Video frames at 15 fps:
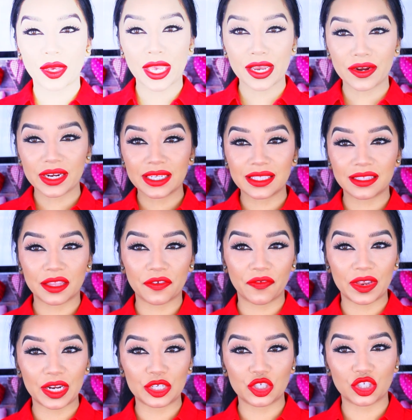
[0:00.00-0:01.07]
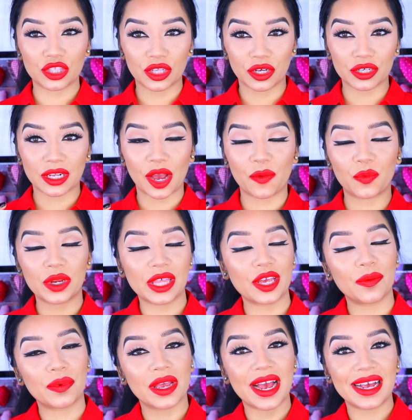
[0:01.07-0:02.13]
here is the finished look. I really
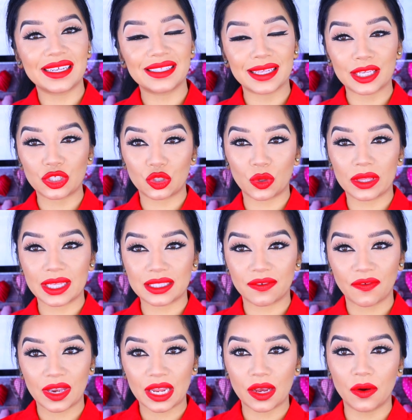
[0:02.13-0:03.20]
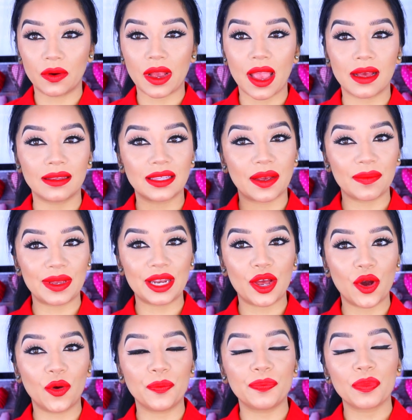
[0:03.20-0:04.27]
hope you guys enjoyed this video and let me
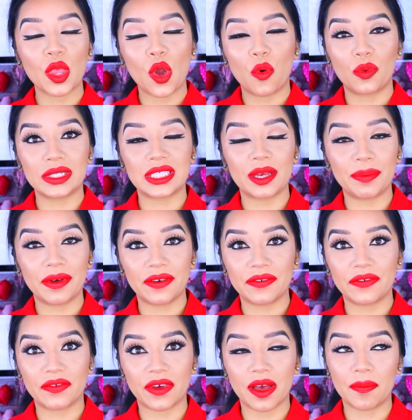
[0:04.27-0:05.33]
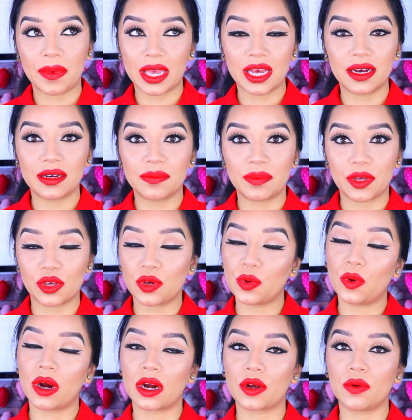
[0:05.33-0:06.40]
know what type of makeup
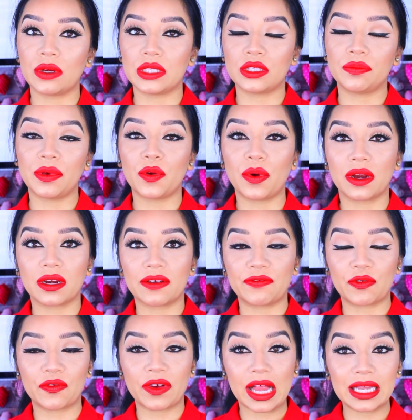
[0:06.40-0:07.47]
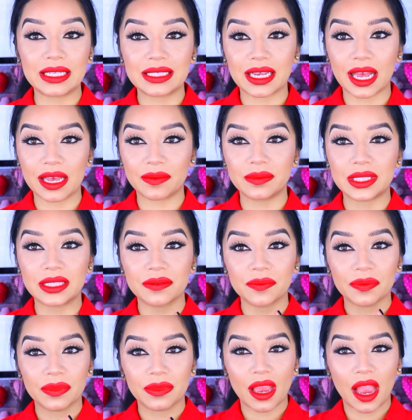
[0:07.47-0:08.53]
you are going to be wearing for Valentine's.
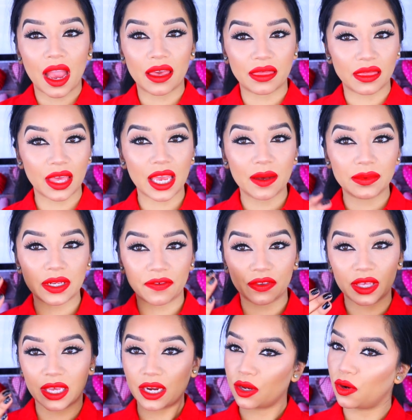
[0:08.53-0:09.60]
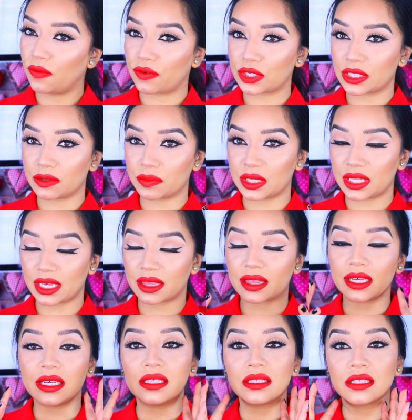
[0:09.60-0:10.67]
I think I'm definitely going to go for something like
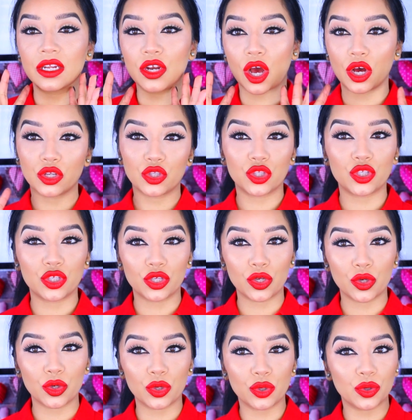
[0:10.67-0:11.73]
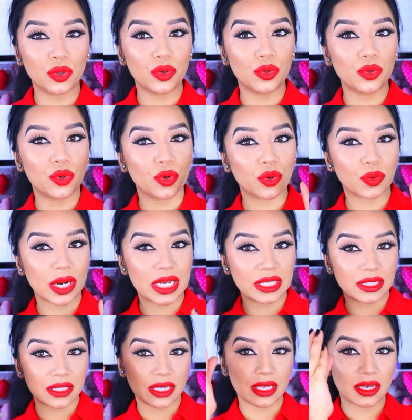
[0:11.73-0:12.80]
this. Not too
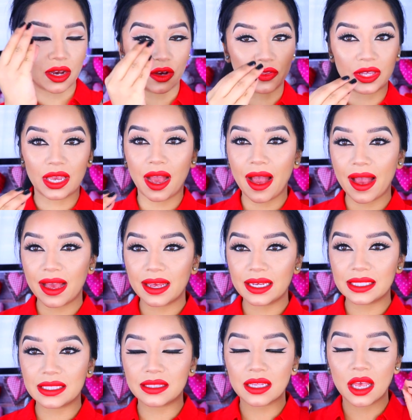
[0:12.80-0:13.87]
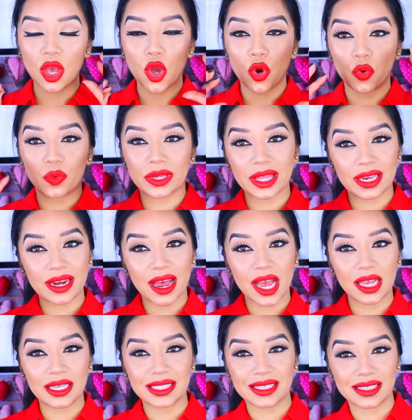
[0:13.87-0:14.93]
crazy on the eyes. Really
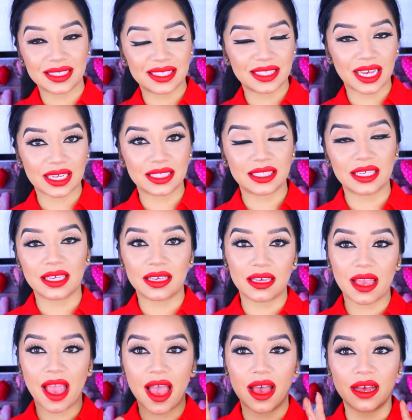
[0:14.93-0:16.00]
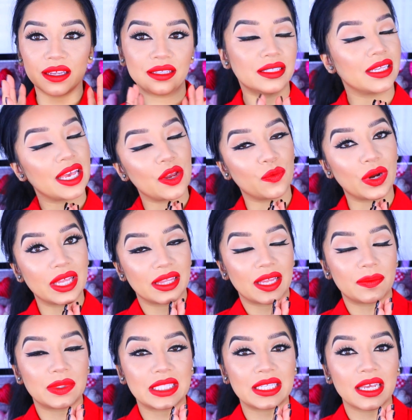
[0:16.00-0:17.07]
nice and sexy and a red
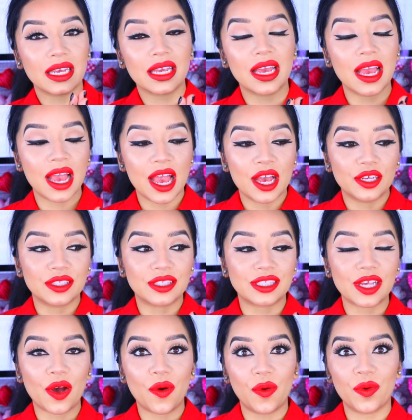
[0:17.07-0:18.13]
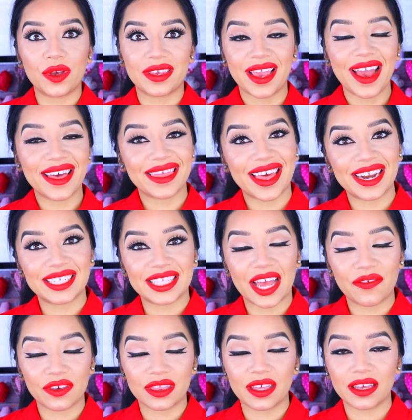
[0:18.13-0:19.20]
lipstick. So yeah, that is
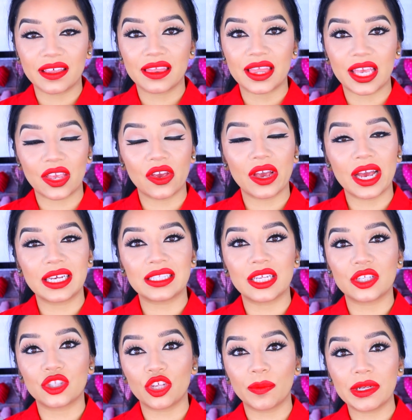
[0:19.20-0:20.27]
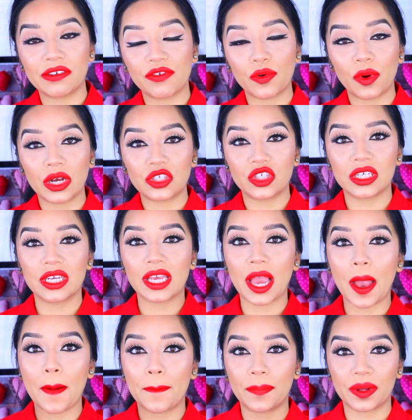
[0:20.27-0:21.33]
everything. Thank you guys so much for
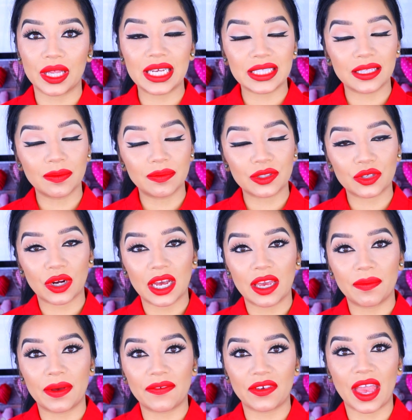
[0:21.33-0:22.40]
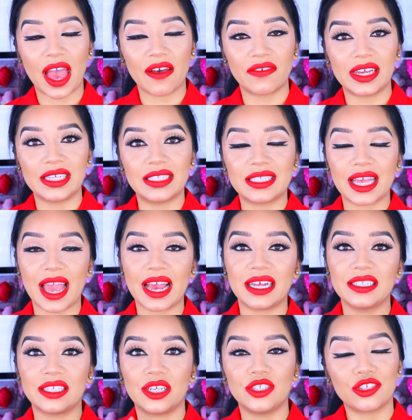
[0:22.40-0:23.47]
watching. Please subscribe if you haven't.
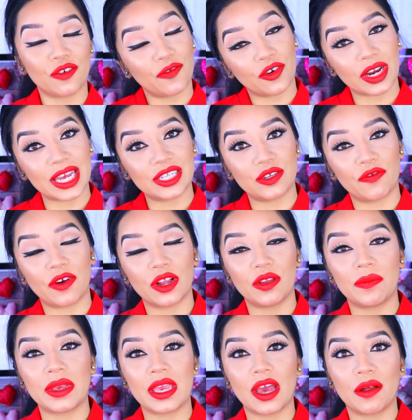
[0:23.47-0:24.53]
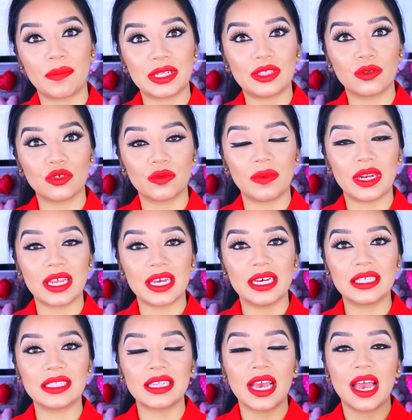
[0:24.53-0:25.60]
And don't forget to follow me on my social
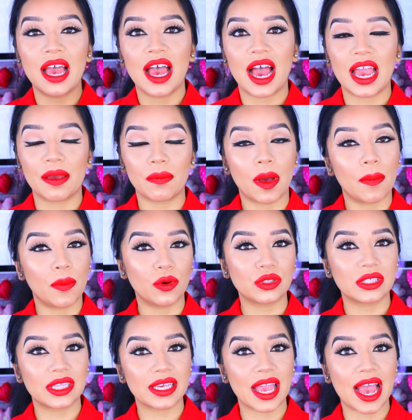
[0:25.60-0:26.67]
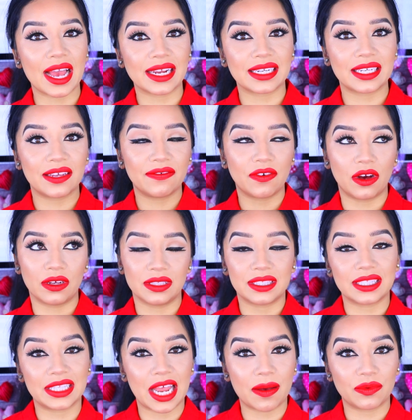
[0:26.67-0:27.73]
medias. I'm mostly active on
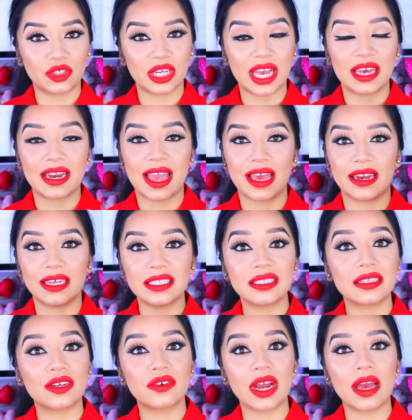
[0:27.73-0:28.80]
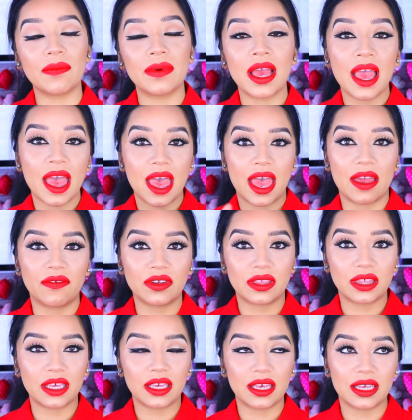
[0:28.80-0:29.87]
Snapchat and Instagram.
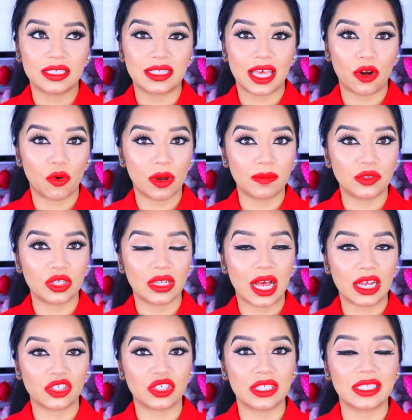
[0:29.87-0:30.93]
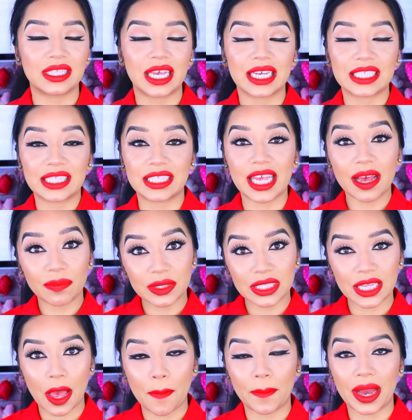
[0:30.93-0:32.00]
Everything is at OMG Lashes
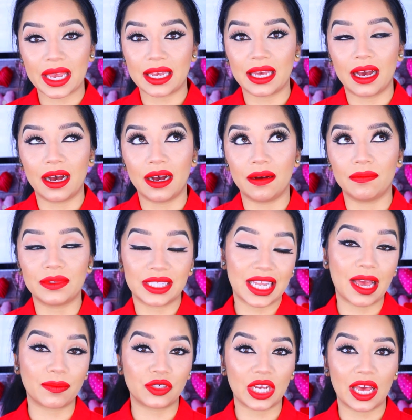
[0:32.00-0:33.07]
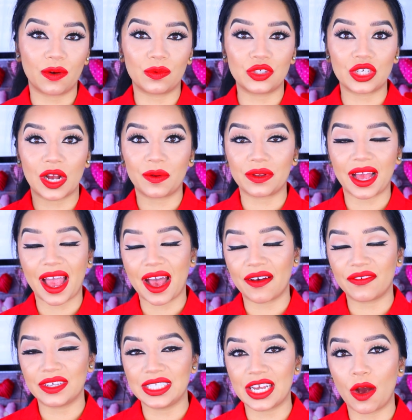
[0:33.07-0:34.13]
except my Snapchat, which I will
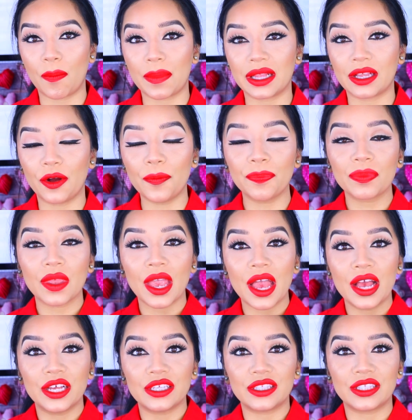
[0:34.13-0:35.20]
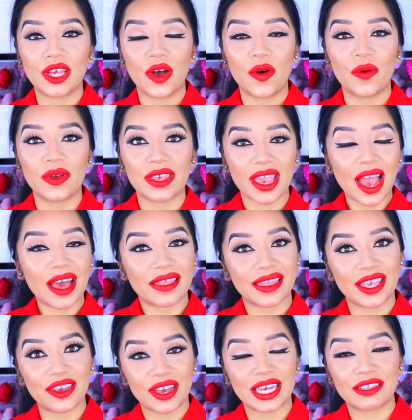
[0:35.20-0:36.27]
have down below. So yeah,
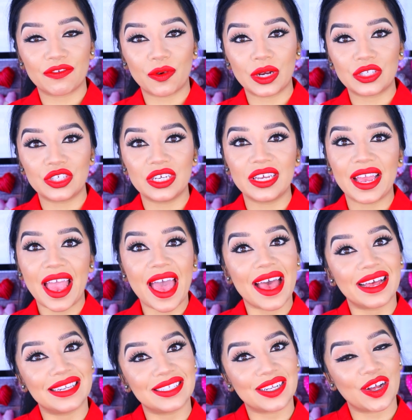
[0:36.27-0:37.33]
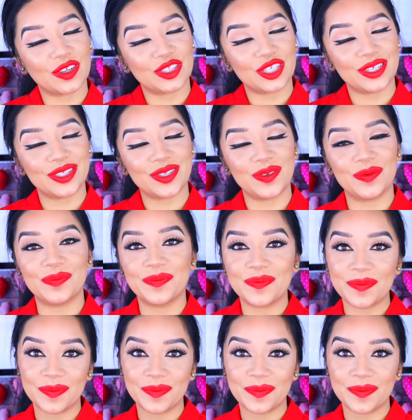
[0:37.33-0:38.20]
thank you guys for watching and I'll see you soon.